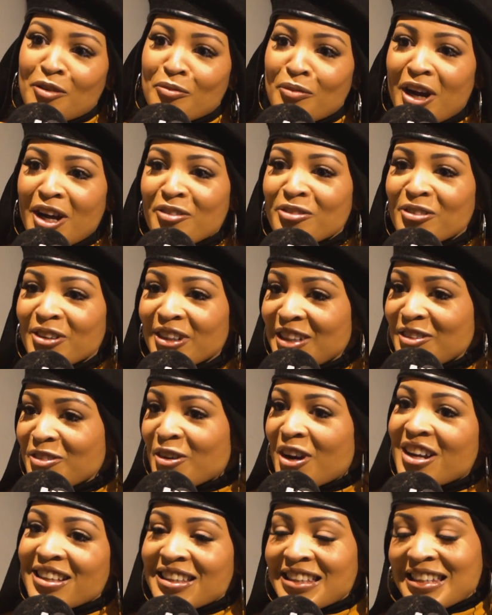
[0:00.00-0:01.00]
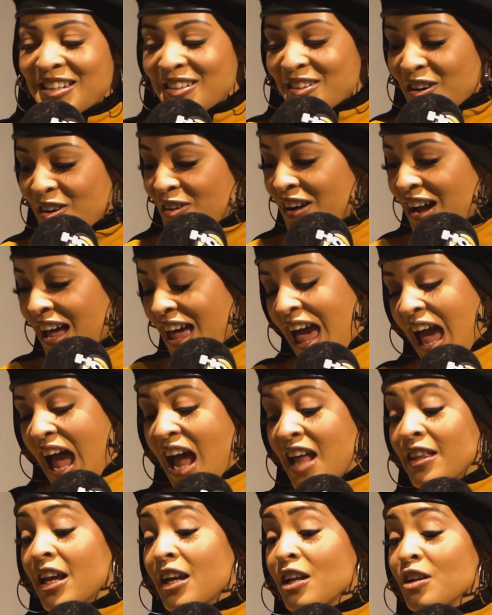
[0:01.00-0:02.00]
Am I really right? You know,
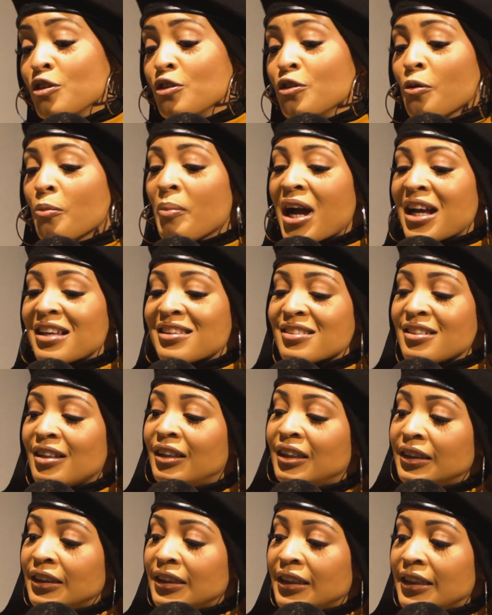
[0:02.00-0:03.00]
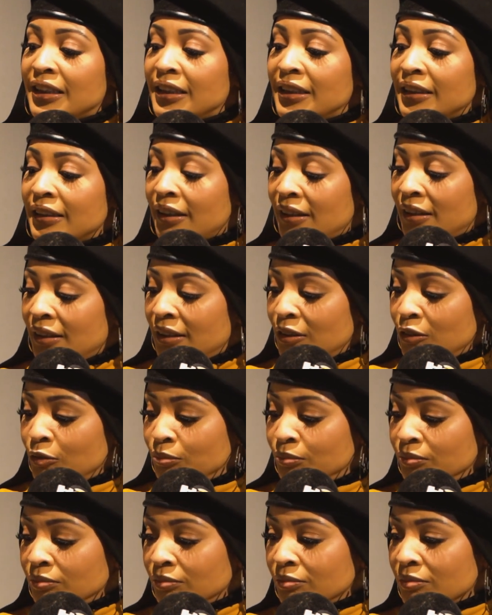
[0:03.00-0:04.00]
and then, you know, my son, he um,
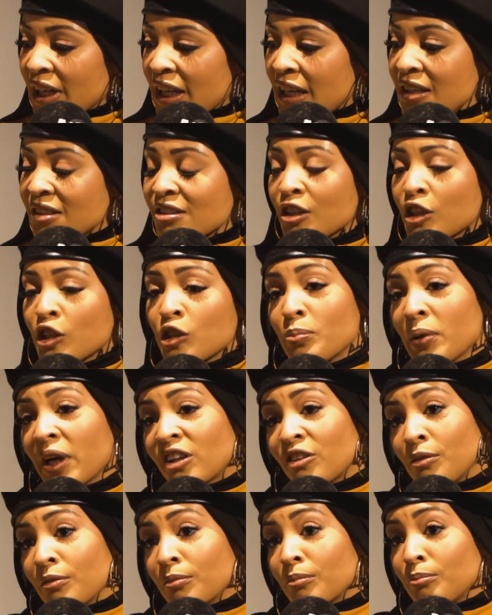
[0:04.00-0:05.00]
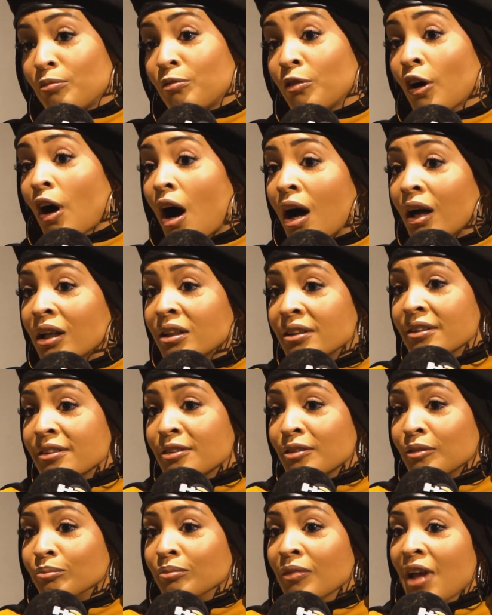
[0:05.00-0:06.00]
he's on the spectrum for
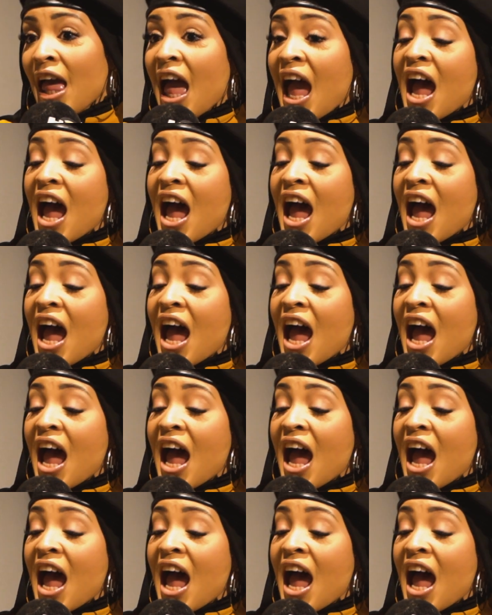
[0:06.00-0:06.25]
autism. Wow.